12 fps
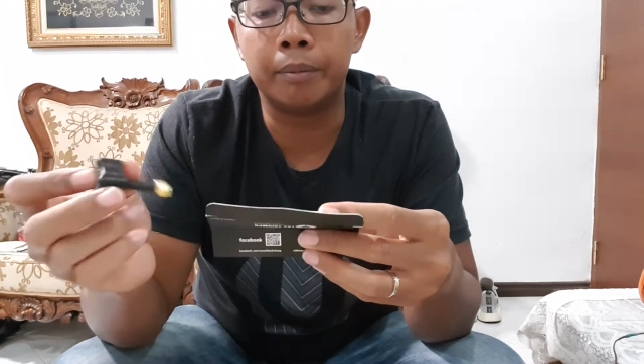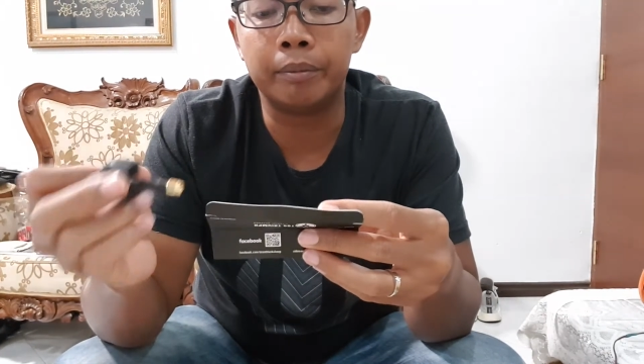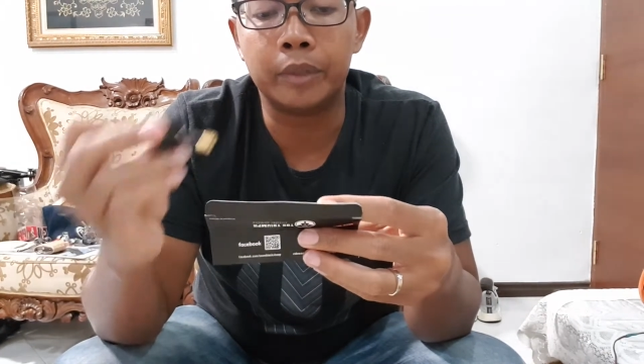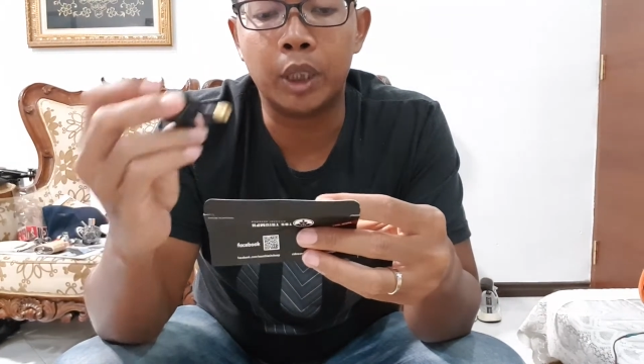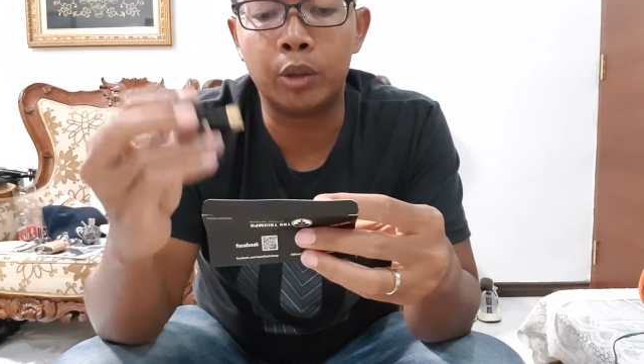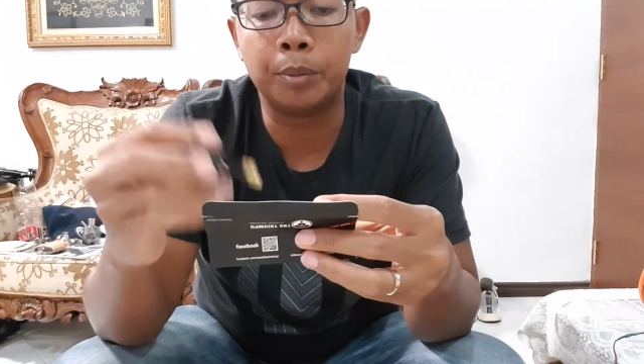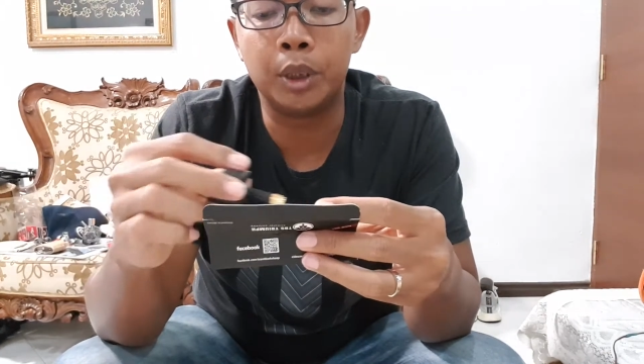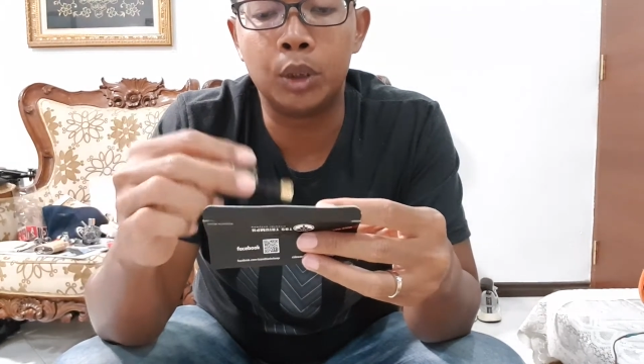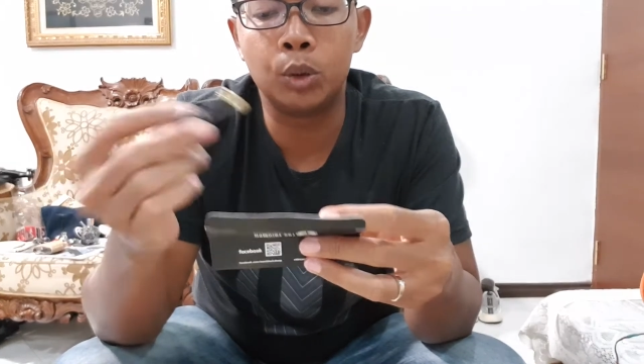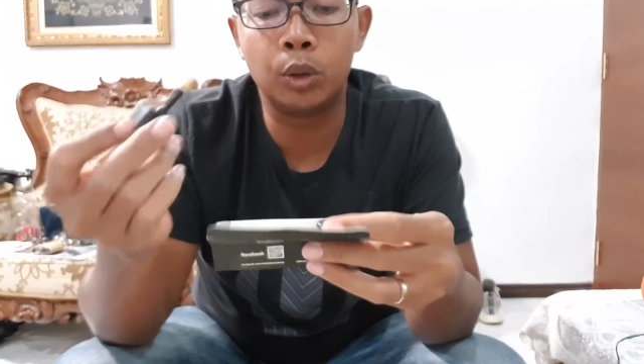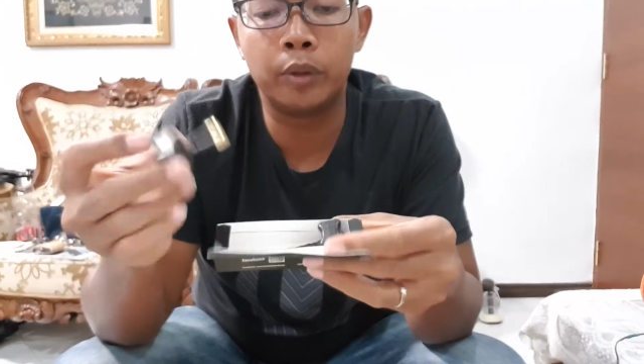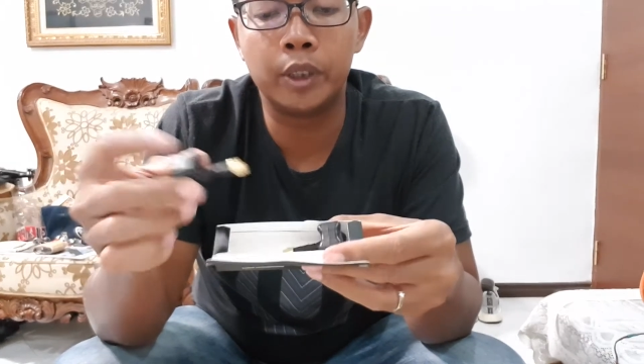there will be
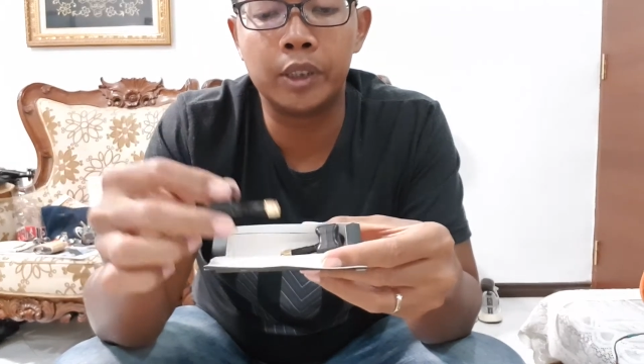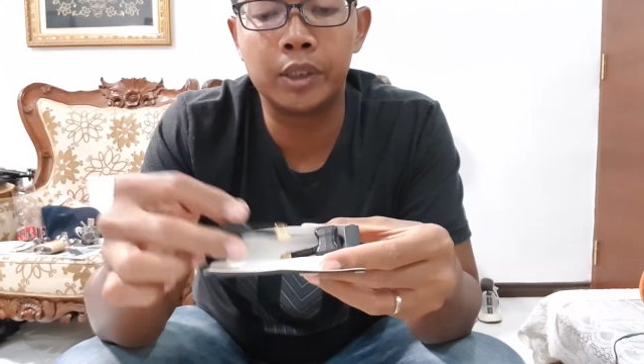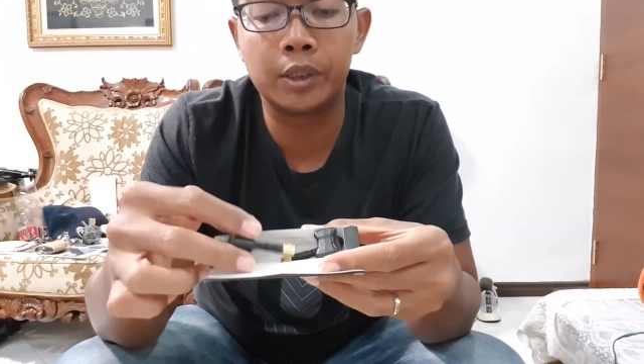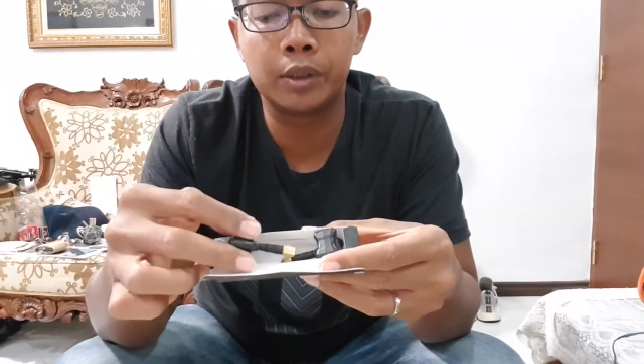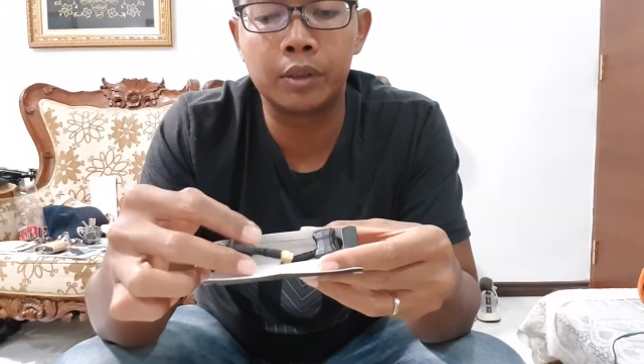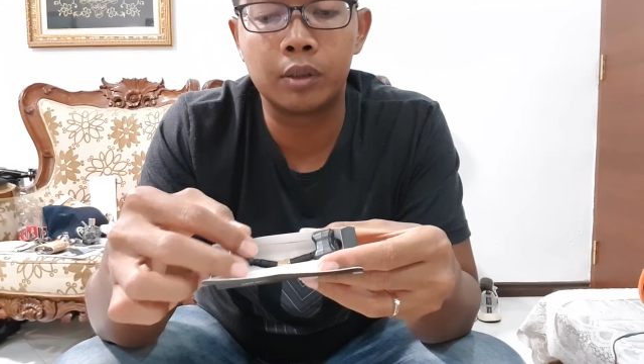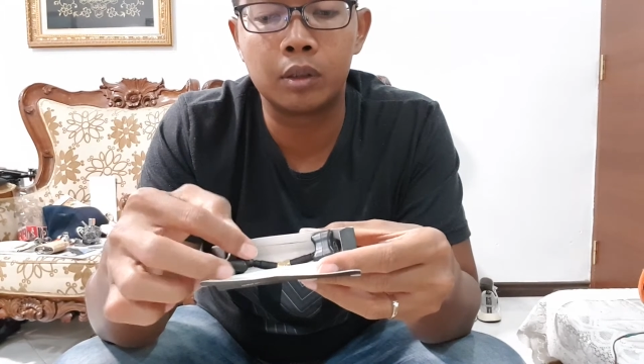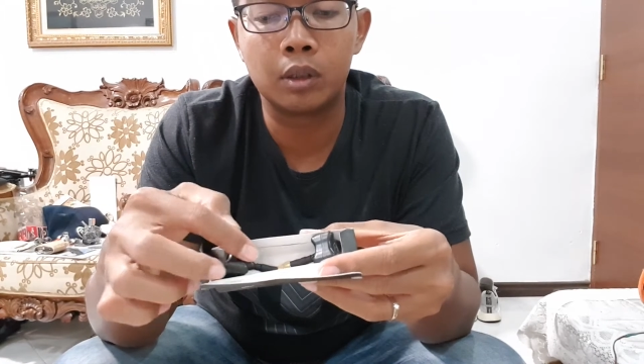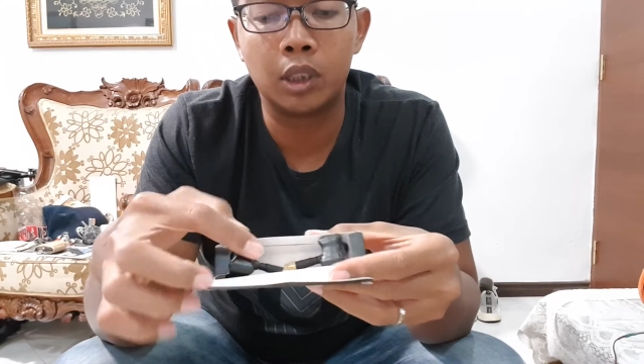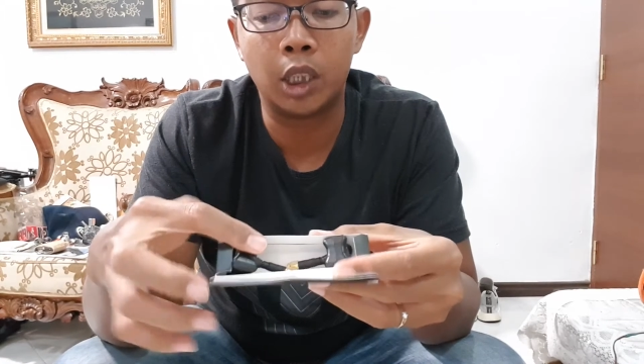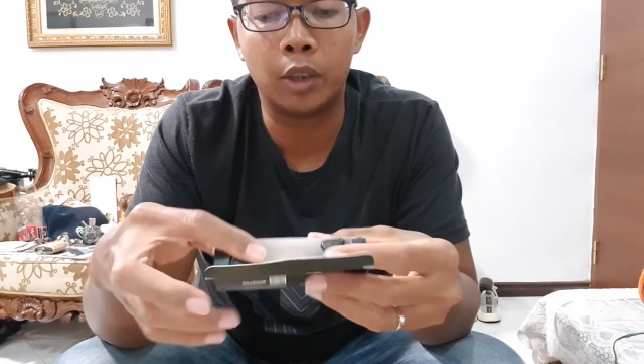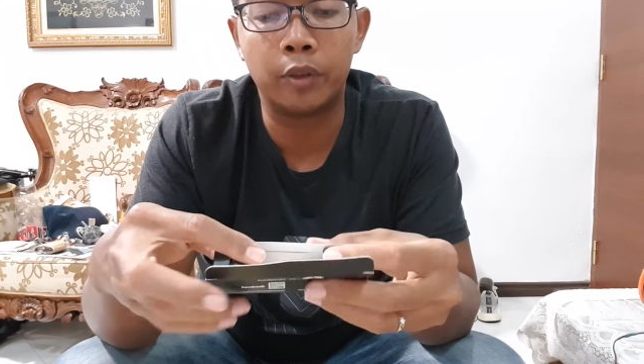2 of this
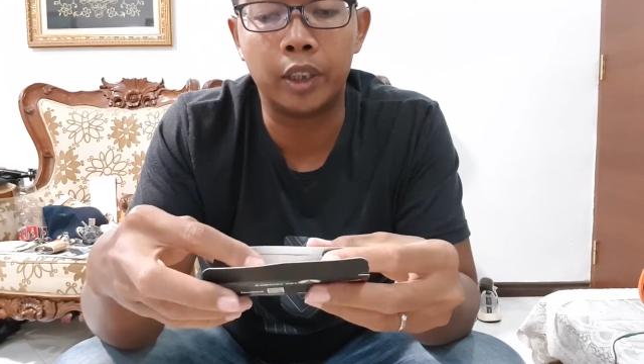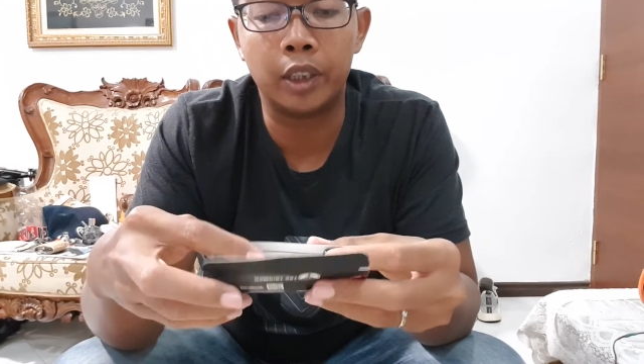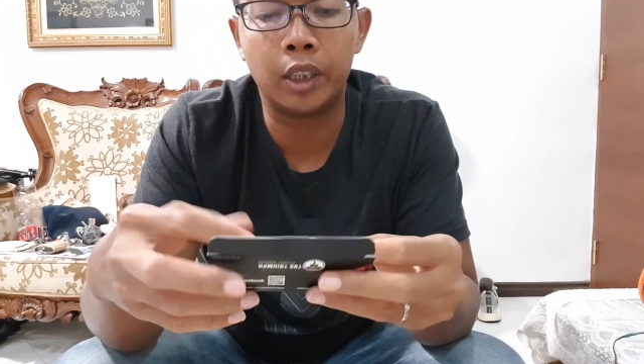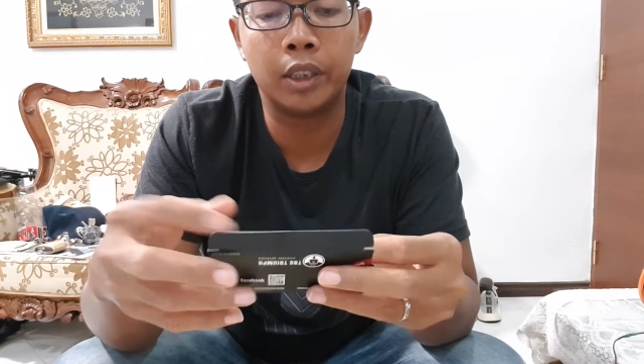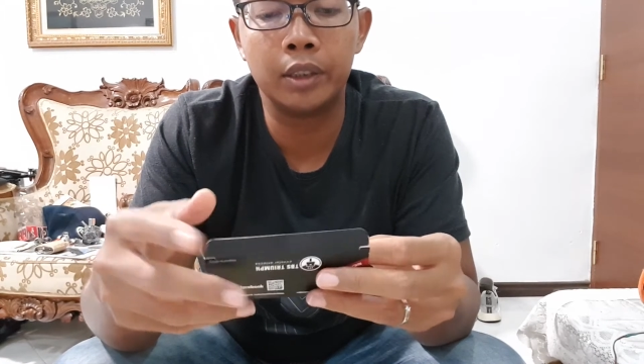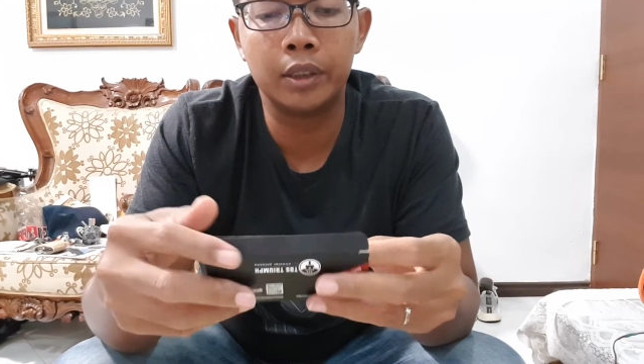type of antennas,